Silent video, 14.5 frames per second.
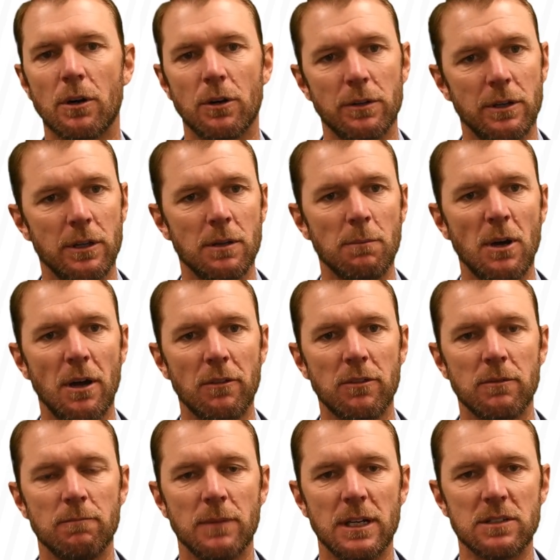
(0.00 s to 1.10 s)
early in the month
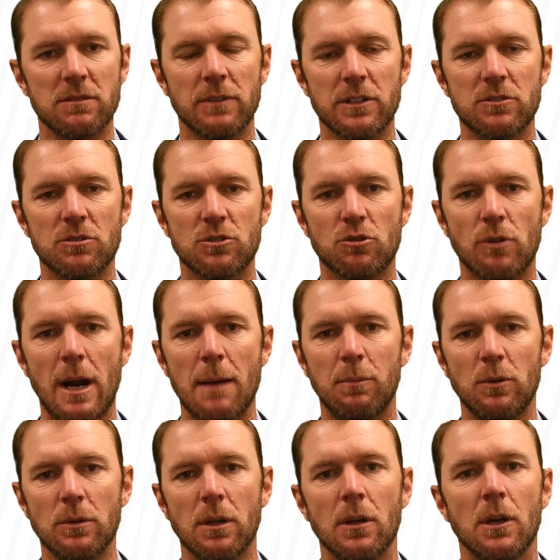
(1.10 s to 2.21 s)
as investors
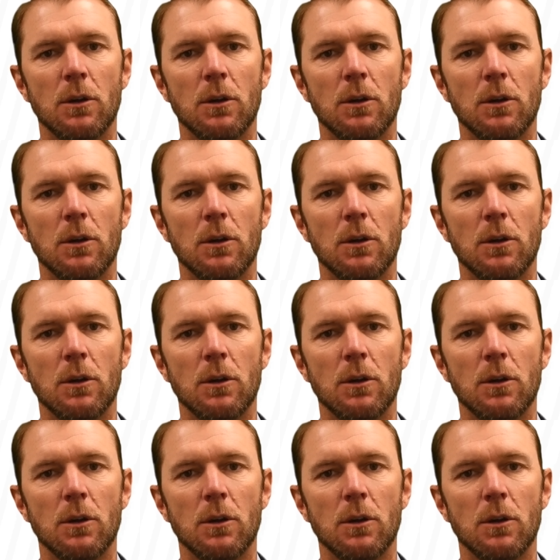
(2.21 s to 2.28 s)
grappled